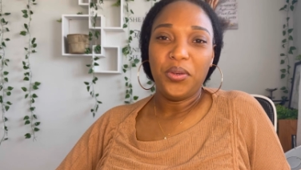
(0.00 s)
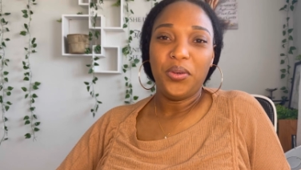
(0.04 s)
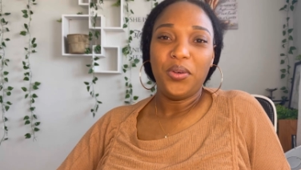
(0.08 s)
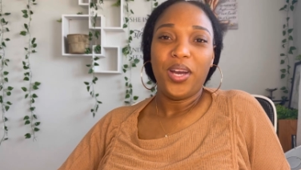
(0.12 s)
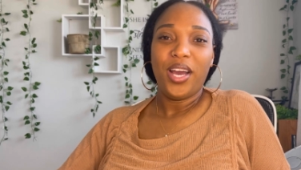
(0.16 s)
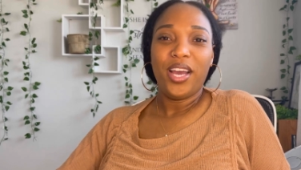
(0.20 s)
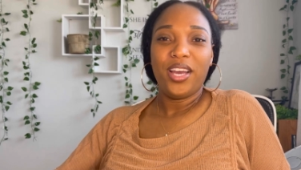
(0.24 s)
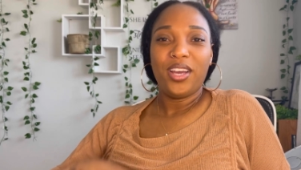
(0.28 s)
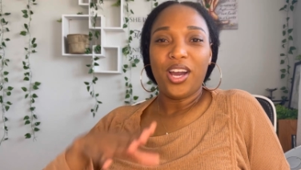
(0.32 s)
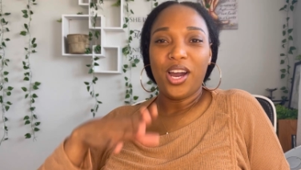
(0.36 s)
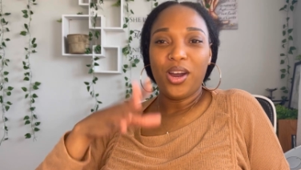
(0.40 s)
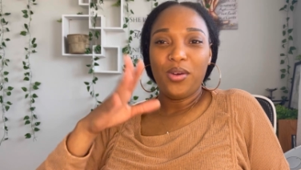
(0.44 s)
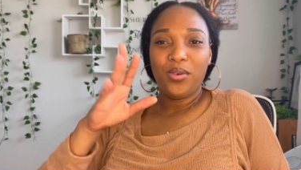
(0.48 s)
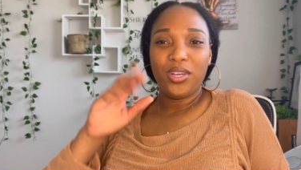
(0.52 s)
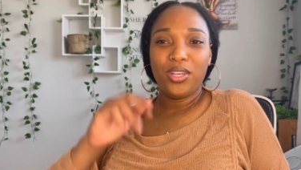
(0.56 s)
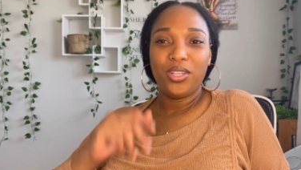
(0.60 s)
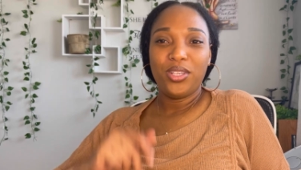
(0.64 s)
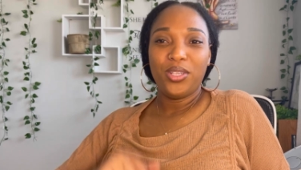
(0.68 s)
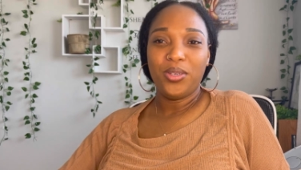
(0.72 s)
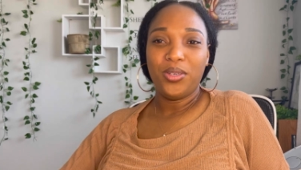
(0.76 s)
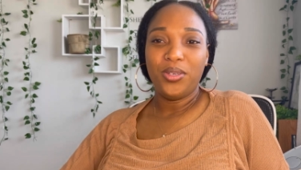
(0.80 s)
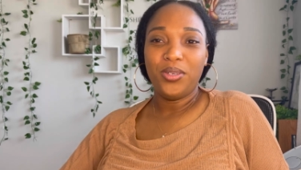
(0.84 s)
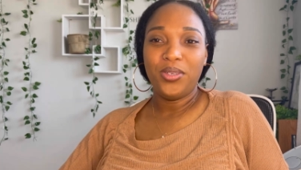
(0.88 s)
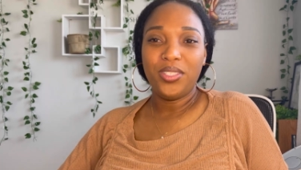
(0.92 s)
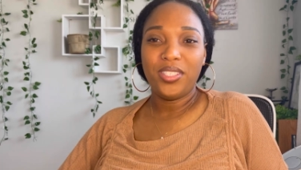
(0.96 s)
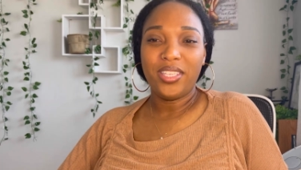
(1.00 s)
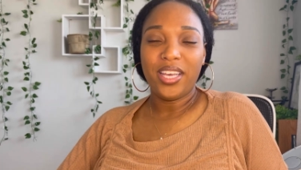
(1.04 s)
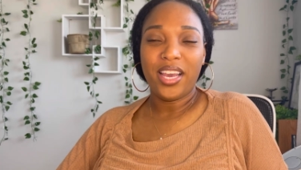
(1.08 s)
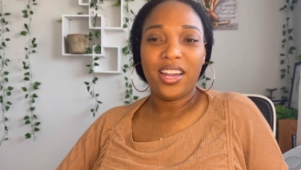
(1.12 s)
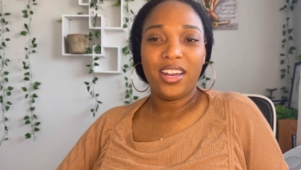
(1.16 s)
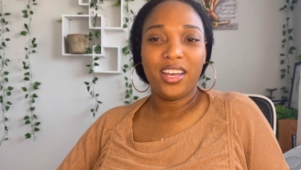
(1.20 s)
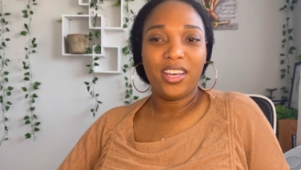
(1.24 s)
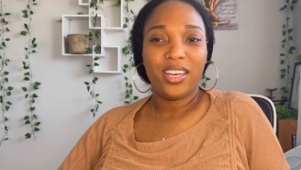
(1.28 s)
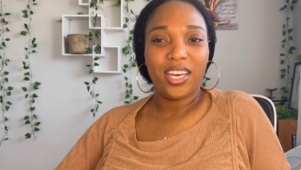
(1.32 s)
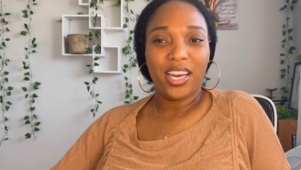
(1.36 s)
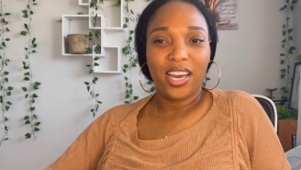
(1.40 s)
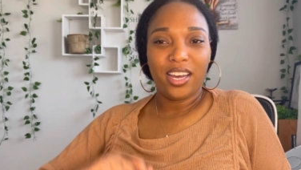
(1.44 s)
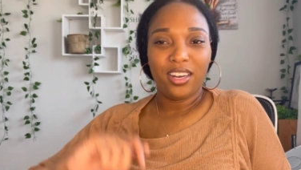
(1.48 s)
I got one of those, and
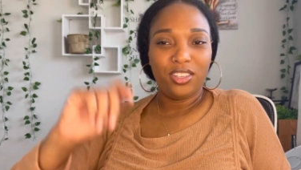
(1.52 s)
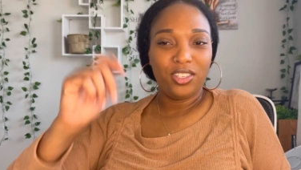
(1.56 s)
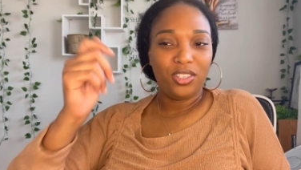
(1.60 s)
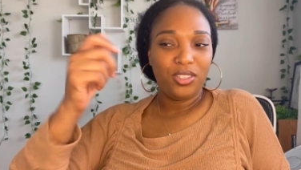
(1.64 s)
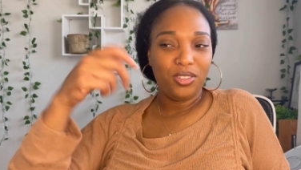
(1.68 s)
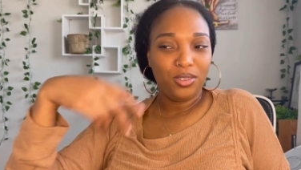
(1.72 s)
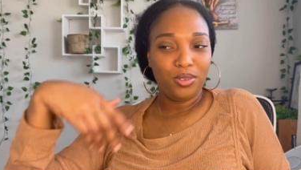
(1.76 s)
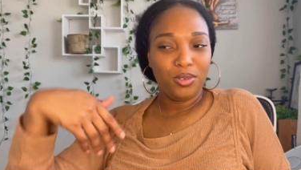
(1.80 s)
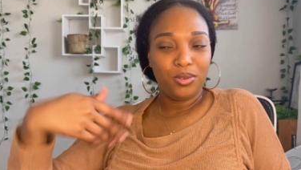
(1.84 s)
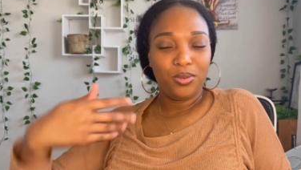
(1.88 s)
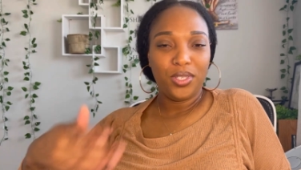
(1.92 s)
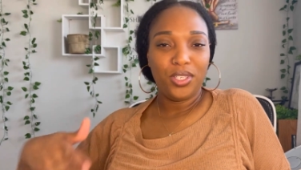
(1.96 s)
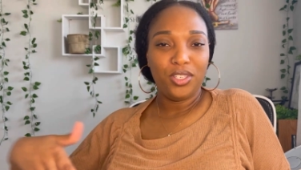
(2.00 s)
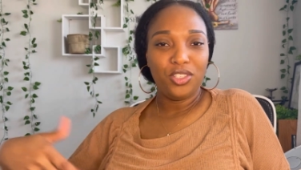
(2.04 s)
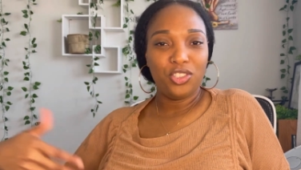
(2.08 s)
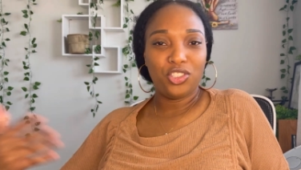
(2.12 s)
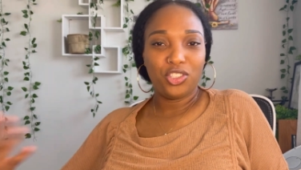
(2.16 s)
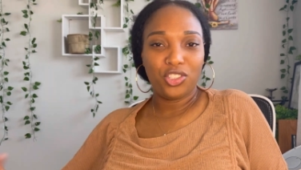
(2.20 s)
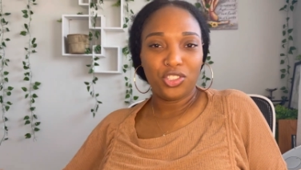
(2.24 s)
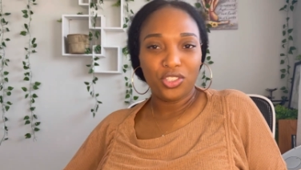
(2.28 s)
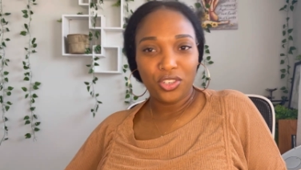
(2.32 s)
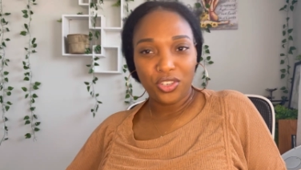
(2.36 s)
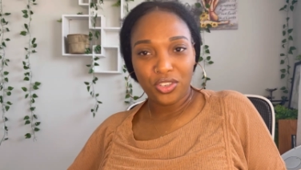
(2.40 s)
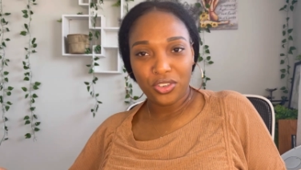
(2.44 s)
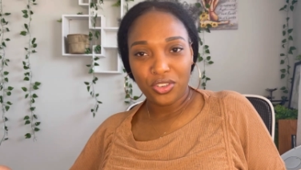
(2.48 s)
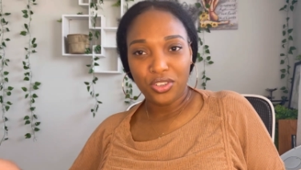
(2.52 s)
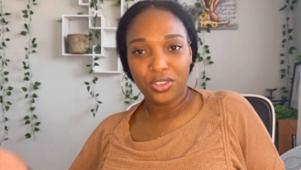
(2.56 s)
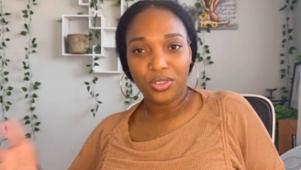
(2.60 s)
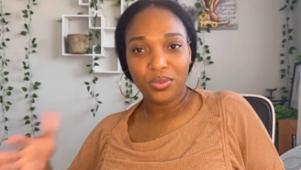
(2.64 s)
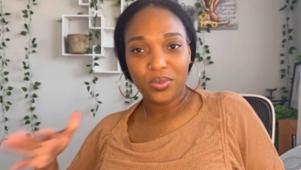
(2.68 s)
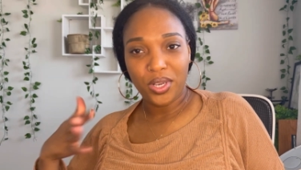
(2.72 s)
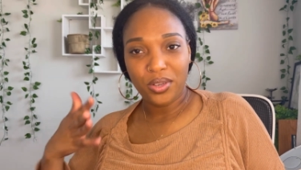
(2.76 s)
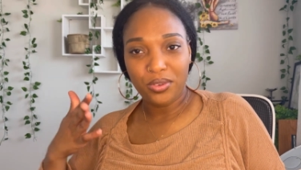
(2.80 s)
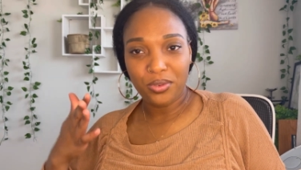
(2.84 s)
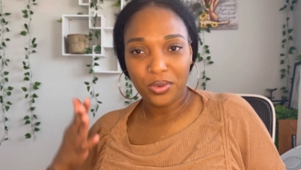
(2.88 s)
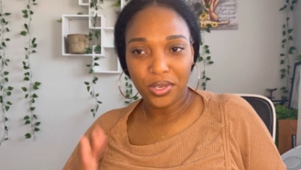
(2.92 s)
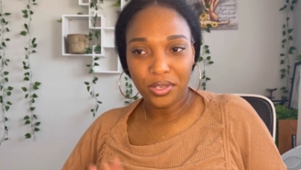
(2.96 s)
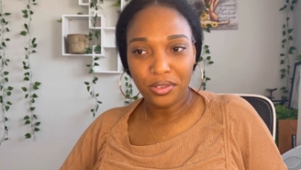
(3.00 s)
I kind of, you know, with these journal,
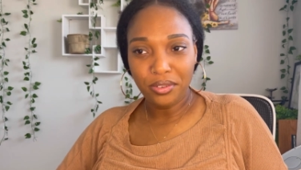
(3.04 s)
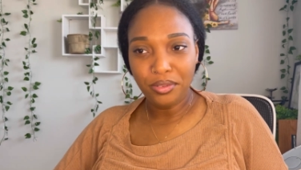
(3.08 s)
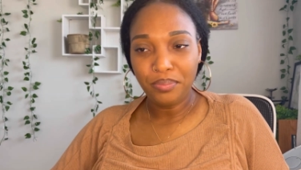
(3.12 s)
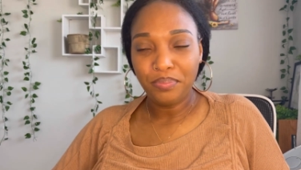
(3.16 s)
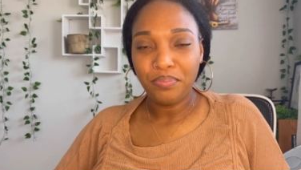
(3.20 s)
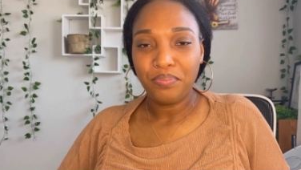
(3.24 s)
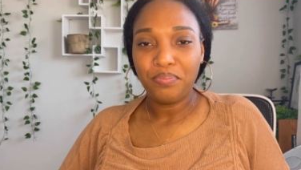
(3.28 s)
like whatever.